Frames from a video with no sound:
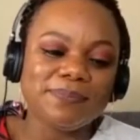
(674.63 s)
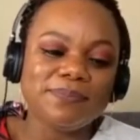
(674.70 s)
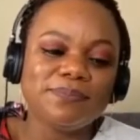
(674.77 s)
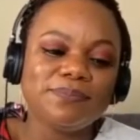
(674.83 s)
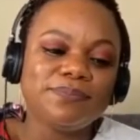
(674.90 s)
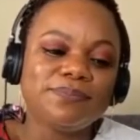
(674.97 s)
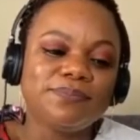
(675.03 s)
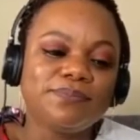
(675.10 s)

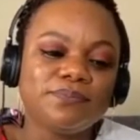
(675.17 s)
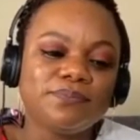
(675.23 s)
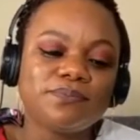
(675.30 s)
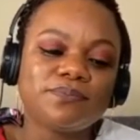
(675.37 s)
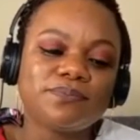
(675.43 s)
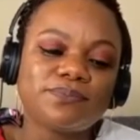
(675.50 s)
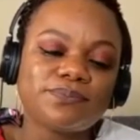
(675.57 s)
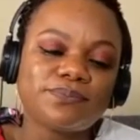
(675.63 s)

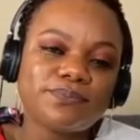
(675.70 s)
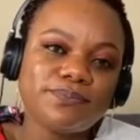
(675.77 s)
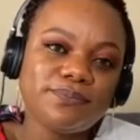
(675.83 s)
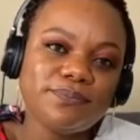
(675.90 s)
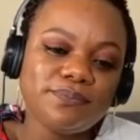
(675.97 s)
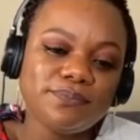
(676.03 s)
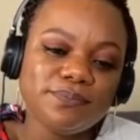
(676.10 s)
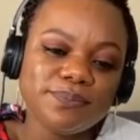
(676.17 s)

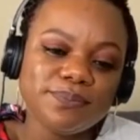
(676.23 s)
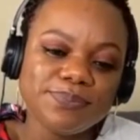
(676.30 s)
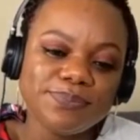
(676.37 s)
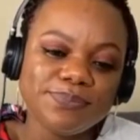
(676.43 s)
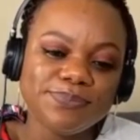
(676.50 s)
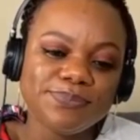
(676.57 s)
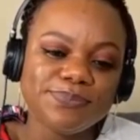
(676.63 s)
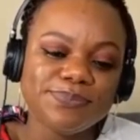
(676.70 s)

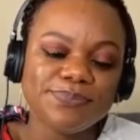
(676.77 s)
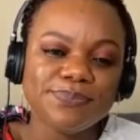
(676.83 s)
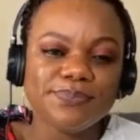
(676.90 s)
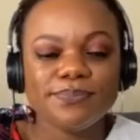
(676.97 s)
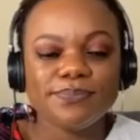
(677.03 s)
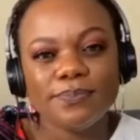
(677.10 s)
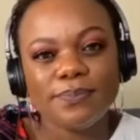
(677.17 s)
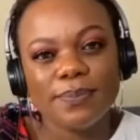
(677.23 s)

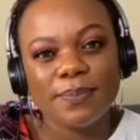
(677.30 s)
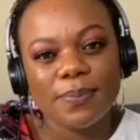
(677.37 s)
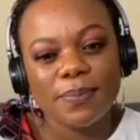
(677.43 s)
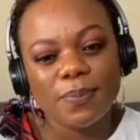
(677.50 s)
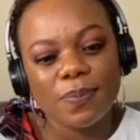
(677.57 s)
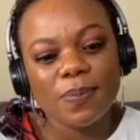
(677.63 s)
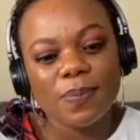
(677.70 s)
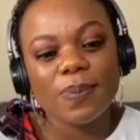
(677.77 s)

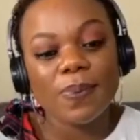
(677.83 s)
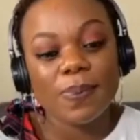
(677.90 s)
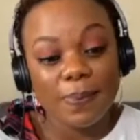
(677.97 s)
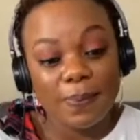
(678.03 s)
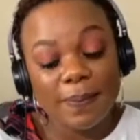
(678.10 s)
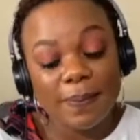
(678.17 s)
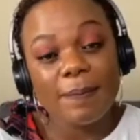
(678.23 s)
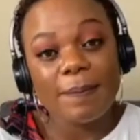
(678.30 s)

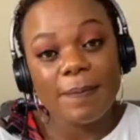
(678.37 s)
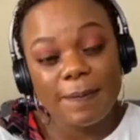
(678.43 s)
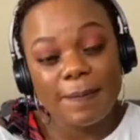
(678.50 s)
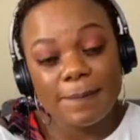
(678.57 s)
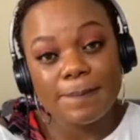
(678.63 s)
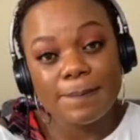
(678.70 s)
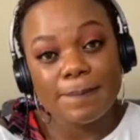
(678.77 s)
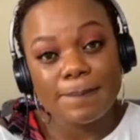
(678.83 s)

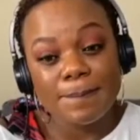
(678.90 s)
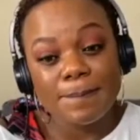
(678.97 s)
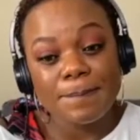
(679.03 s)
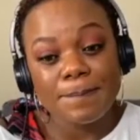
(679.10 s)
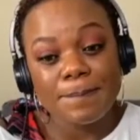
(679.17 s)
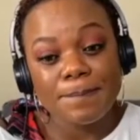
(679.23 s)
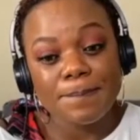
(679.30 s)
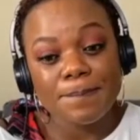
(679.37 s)

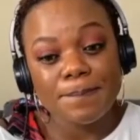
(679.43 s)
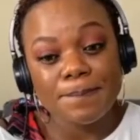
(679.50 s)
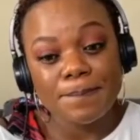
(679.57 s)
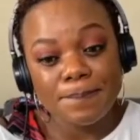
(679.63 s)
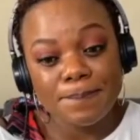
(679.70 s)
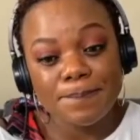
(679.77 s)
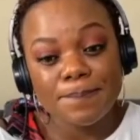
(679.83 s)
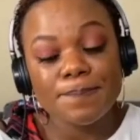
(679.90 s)

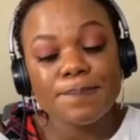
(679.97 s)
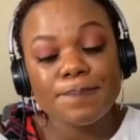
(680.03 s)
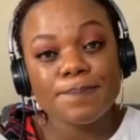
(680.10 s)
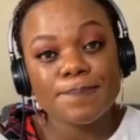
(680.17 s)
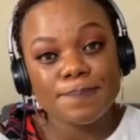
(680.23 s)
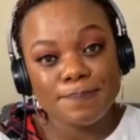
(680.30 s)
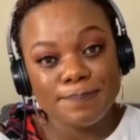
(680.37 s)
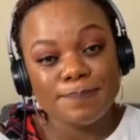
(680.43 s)

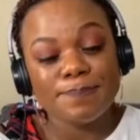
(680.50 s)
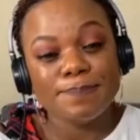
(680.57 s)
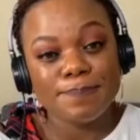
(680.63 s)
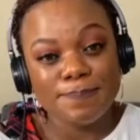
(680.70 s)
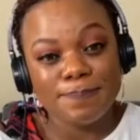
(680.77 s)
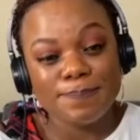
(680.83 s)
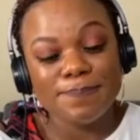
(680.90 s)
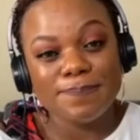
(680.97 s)

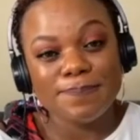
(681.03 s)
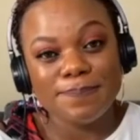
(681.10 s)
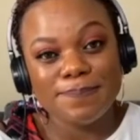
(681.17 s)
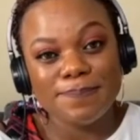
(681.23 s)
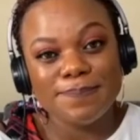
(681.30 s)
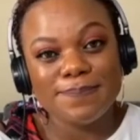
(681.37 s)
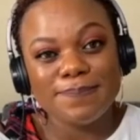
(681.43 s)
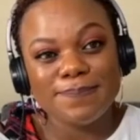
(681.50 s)

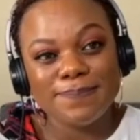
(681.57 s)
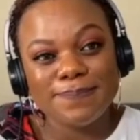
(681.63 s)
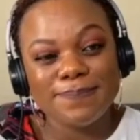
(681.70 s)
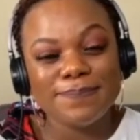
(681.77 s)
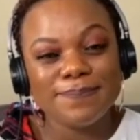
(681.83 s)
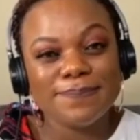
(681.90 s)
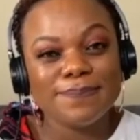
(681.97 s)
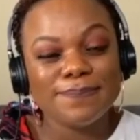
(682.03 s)

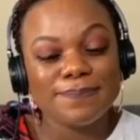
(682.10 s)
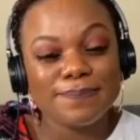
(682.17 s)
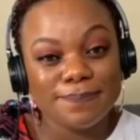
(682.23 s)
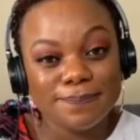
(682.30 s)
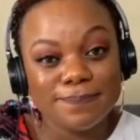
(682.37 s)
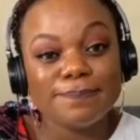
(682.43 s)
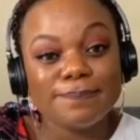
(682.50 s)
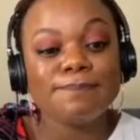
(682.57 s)
(silent)